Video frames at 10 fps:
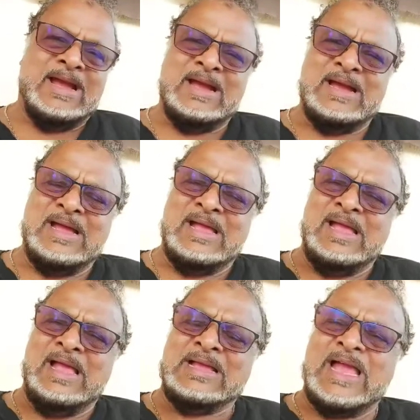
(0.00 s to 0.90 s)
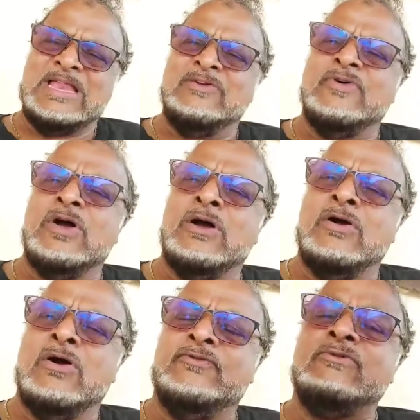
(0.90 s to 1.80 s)
A kind of
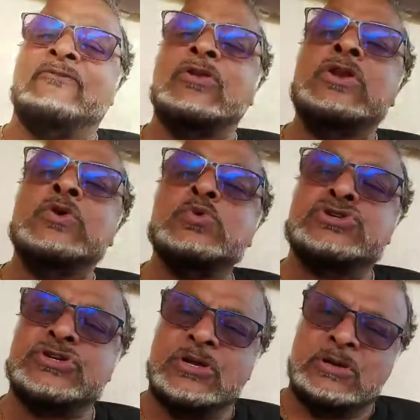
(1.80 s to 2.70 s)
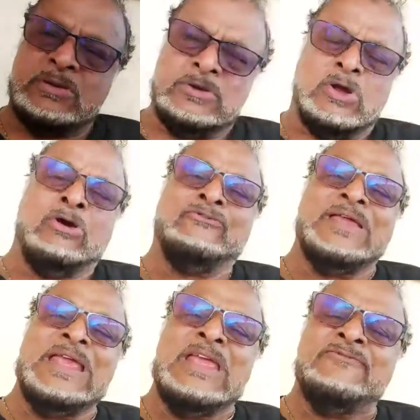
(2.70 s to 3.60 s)
a revolution
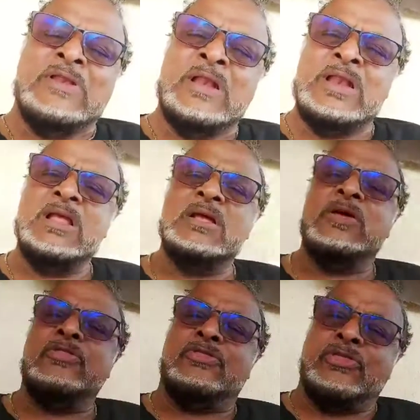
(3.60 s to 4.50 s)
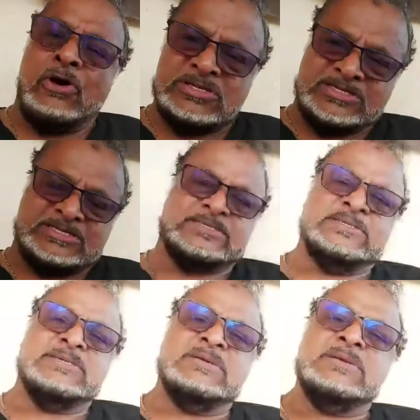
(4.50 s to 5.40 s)
of evil
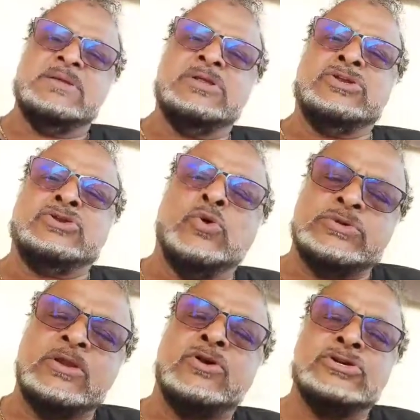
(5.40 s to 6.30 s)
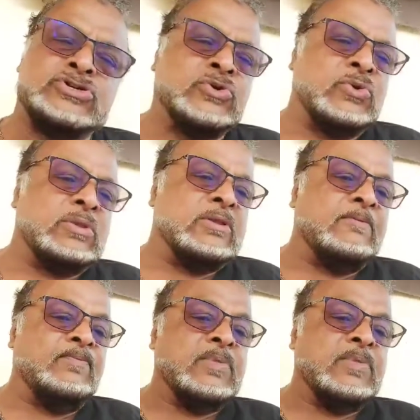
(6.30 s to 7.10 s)
thoughts, the total control